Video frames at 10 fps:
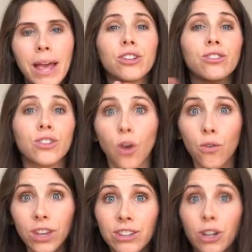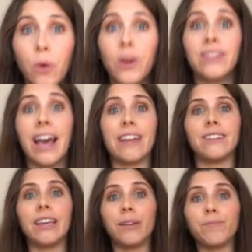Slovians are always
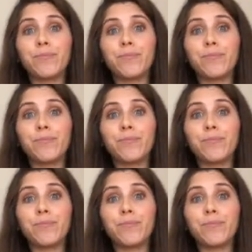asking,